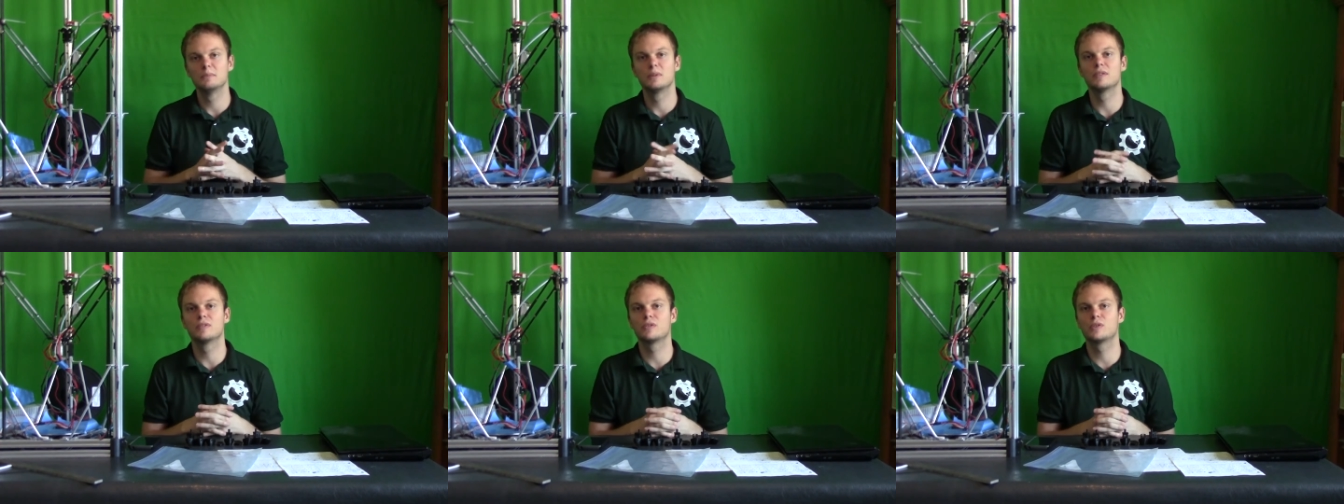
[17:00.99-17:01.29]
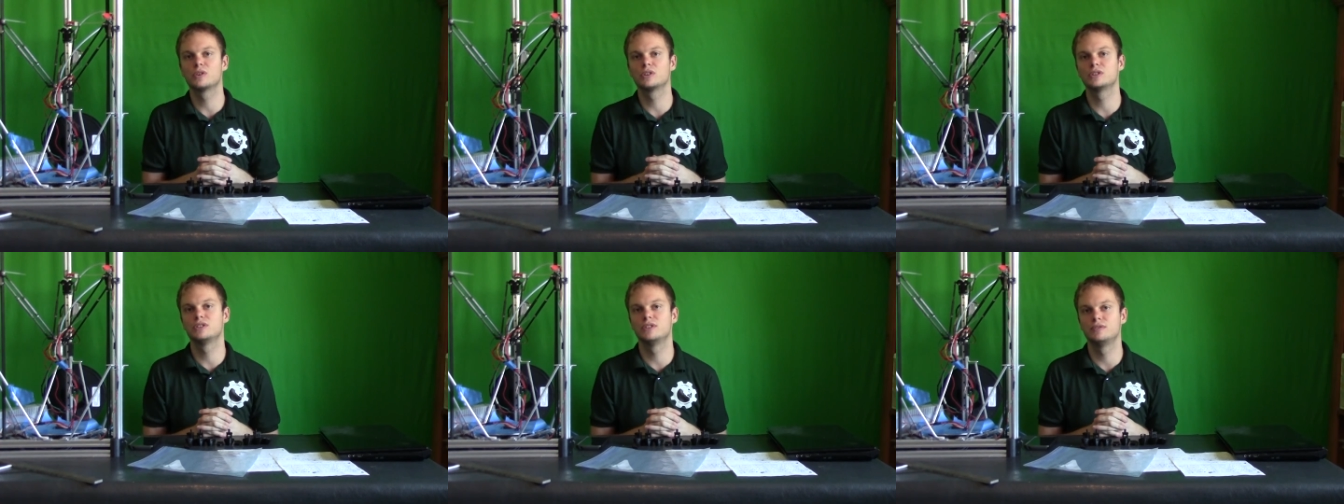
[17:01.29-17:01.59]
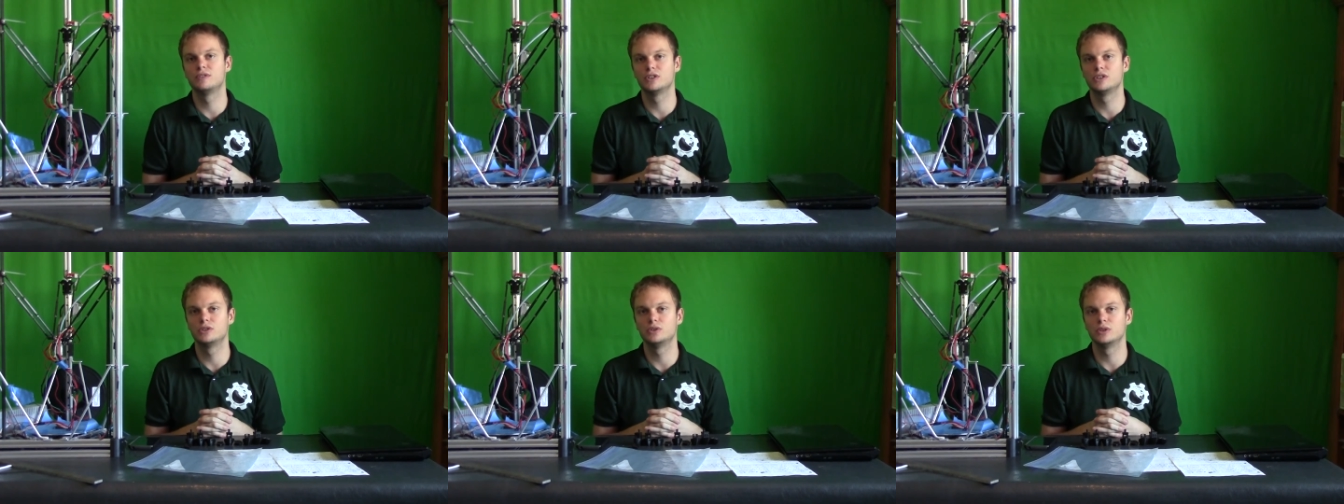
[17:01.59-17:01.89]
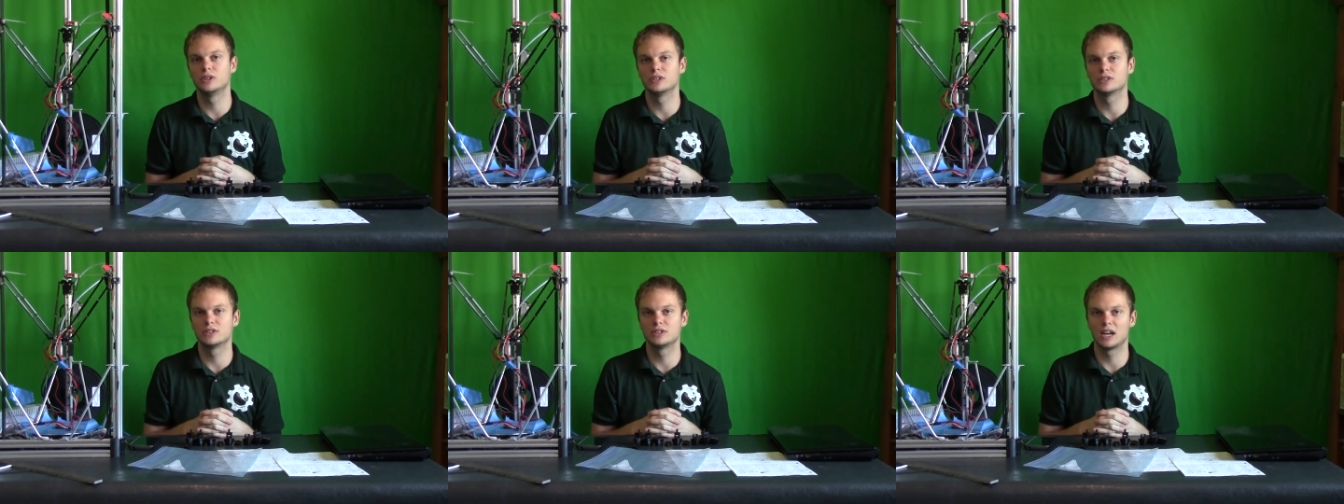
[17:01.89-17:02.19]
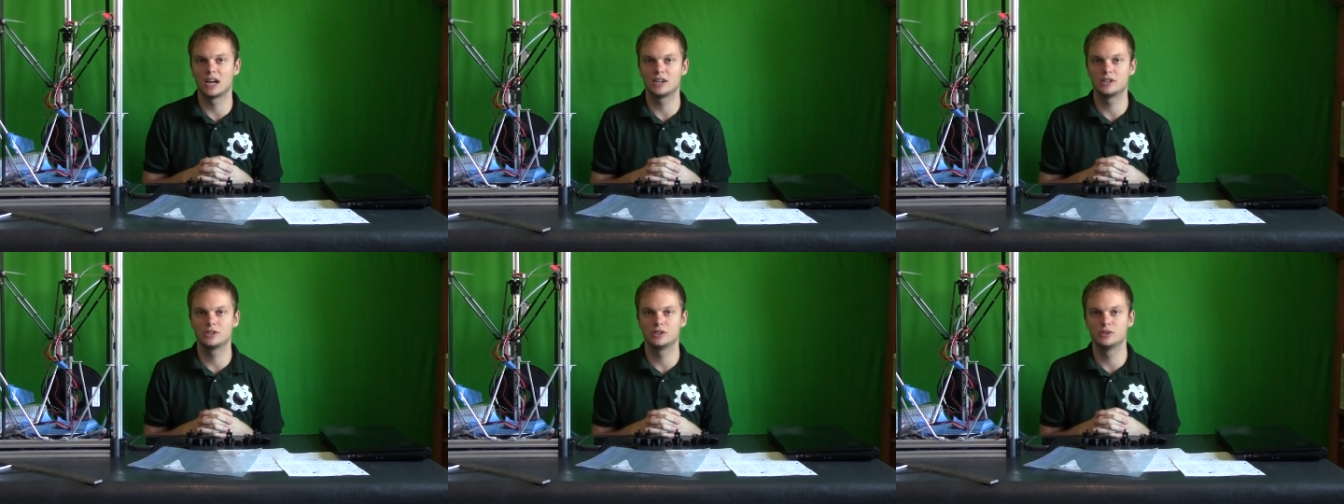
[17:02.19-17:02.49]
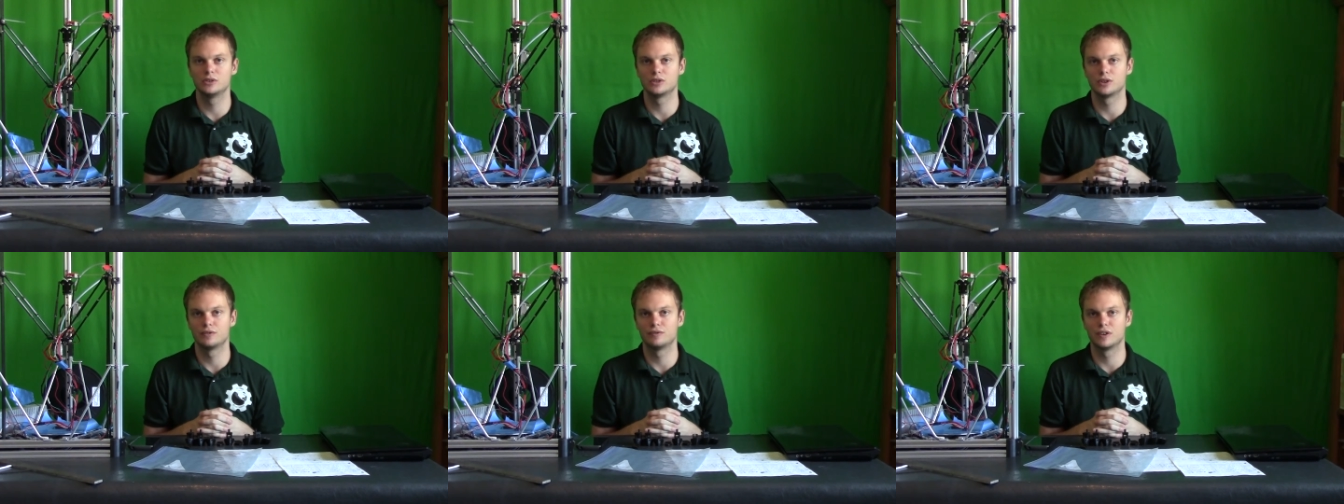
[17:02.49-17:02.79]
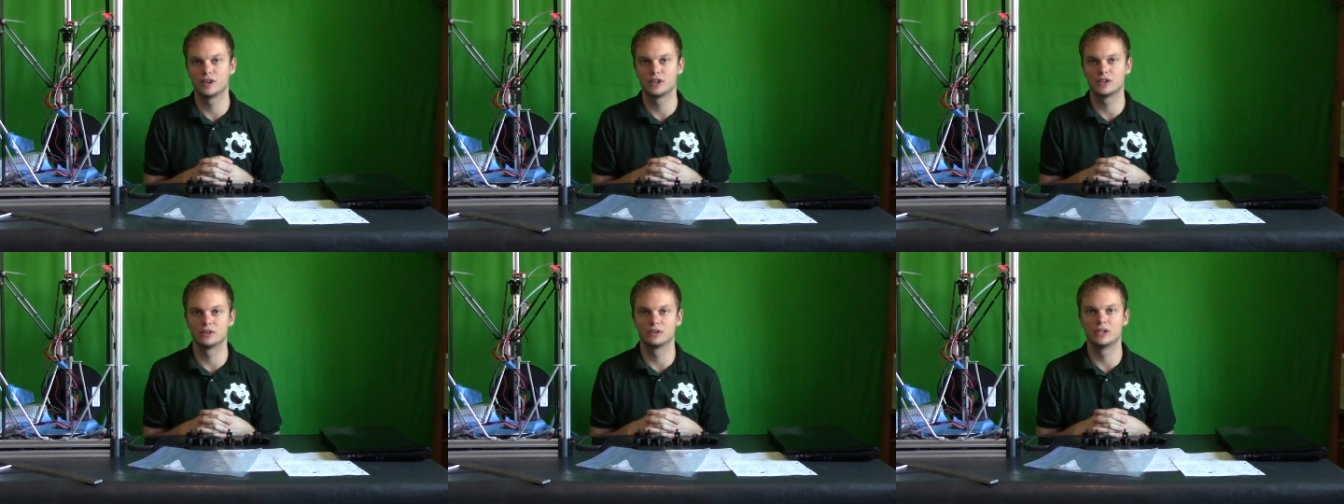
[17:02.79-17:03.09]
But of course, if you're doing statues or
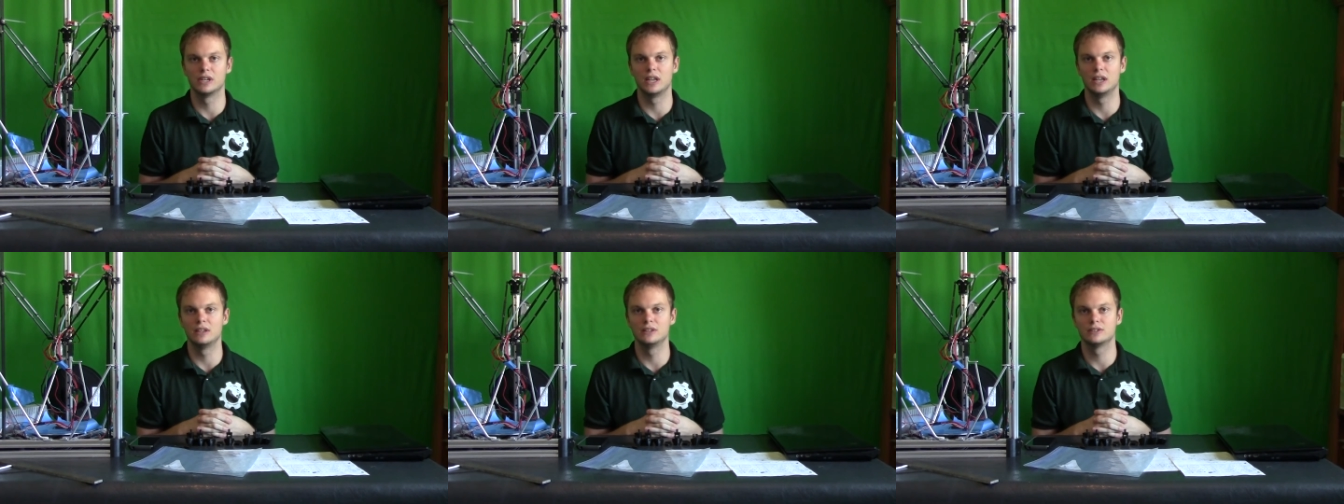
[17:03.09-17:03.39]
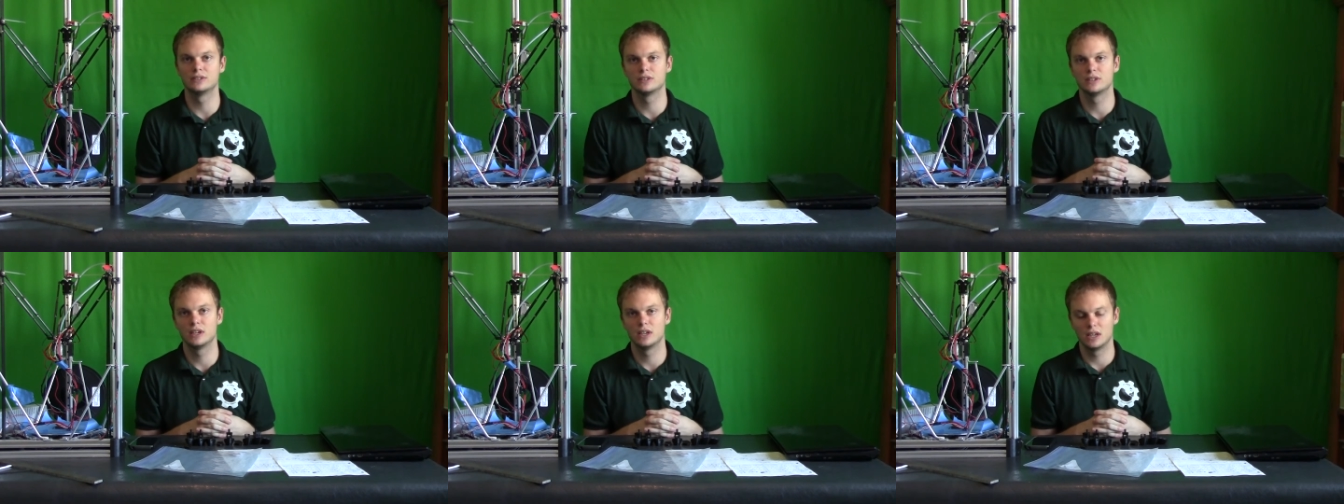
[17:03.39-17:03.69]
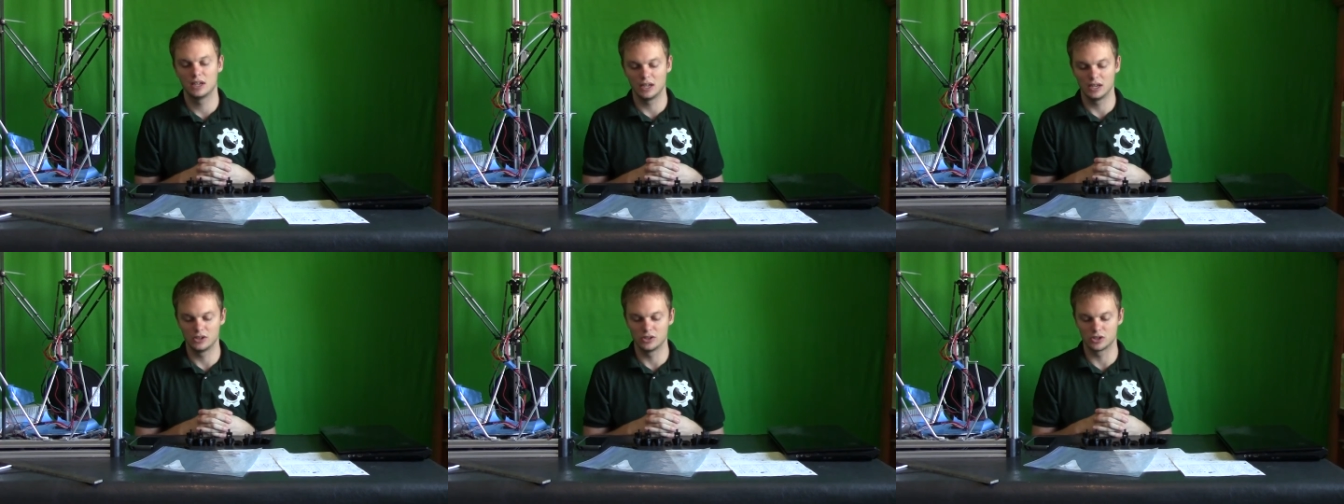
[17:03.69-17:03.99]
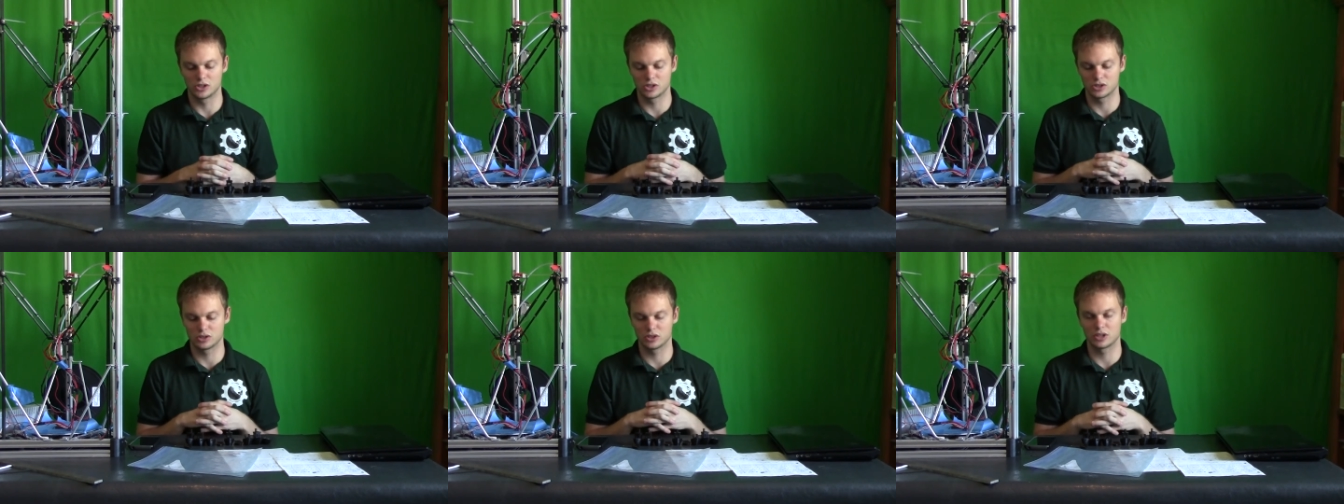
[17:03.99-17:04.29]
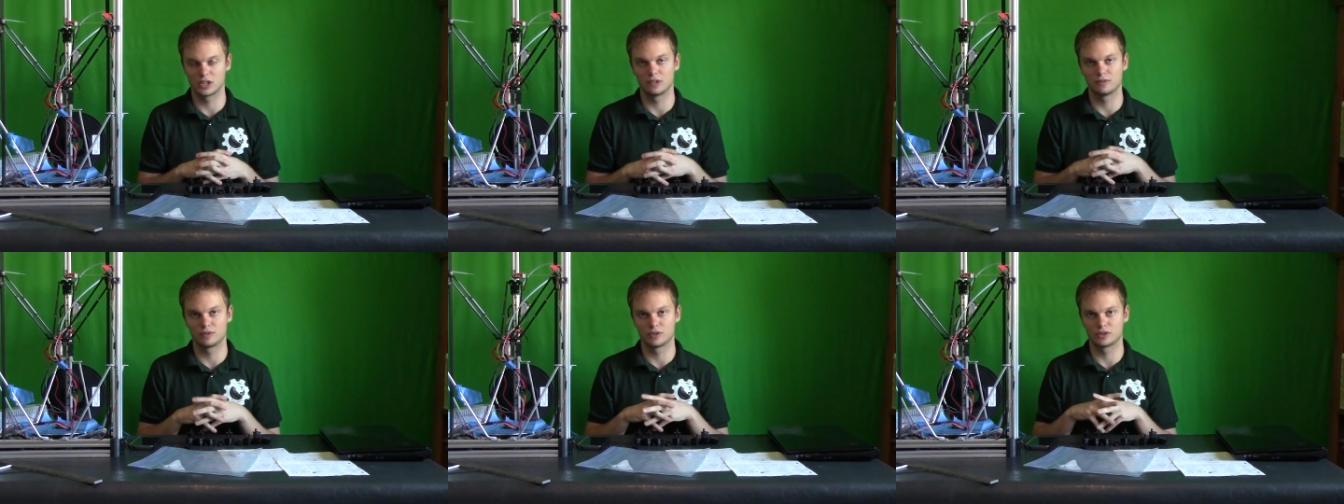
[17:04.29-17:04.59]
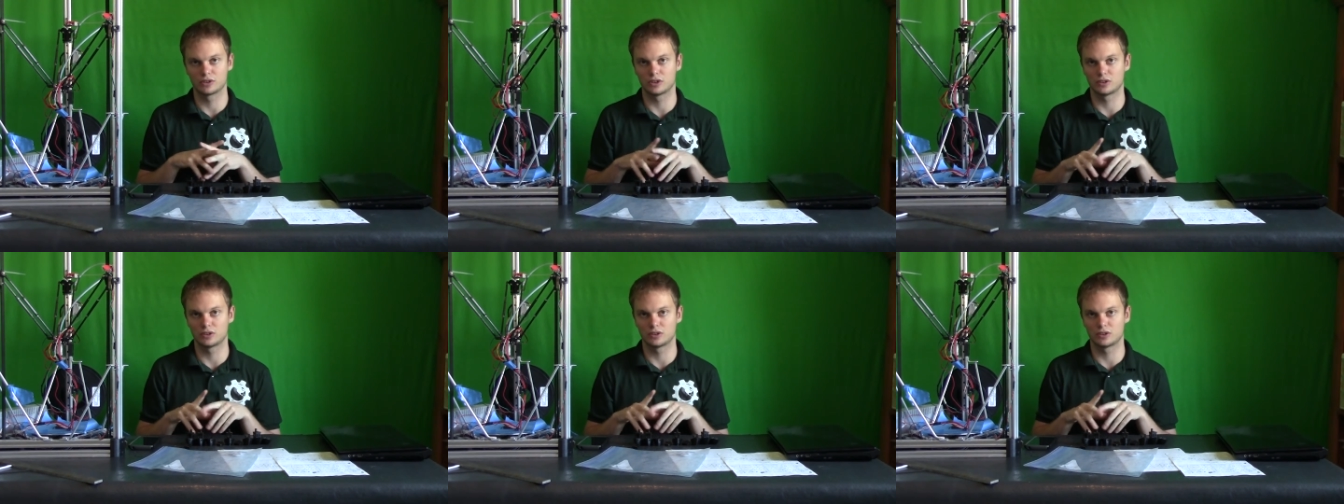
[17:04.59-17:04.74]
figurines and you're just looking for